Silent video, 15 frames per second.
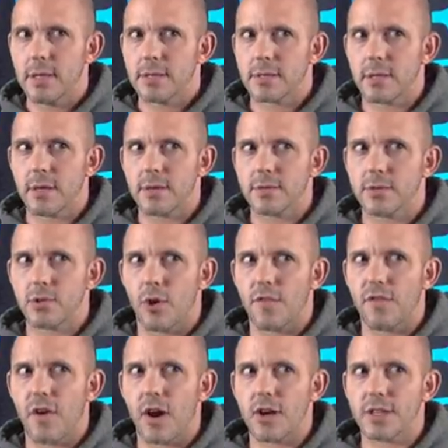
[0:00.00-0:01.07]
So
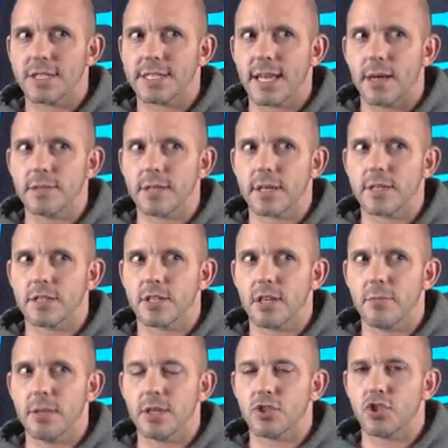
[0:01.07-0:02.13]
far it sounds like it's
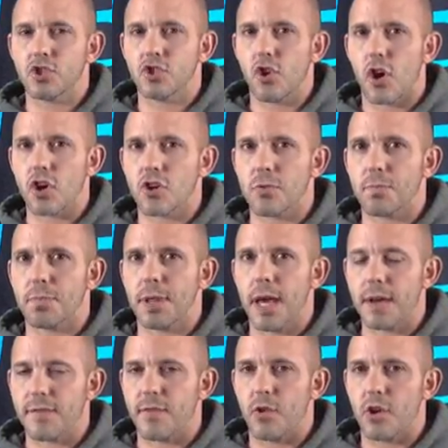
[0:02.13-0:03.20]
going to be a stronger
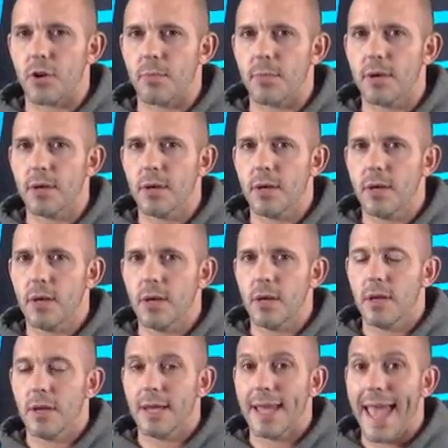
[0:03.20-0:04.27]
platform
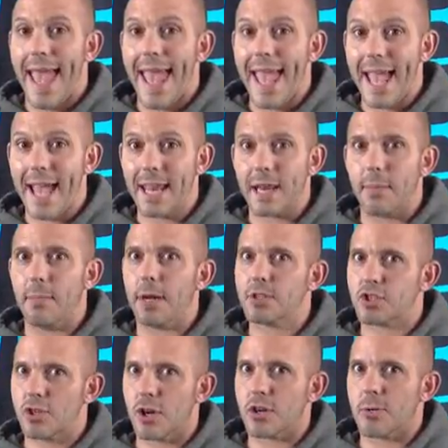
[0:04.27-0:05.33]
and a
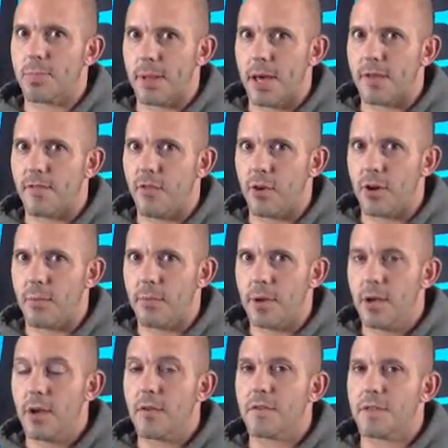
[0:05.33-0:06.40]
much stronger platform
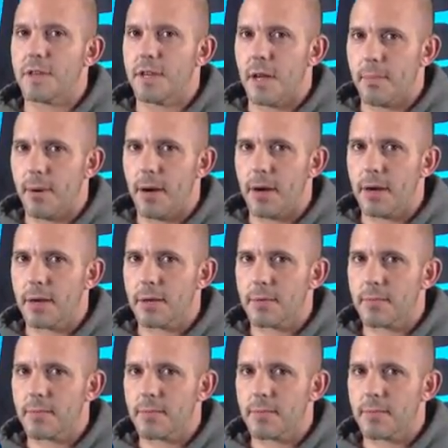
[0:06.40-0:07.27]
for the Type R.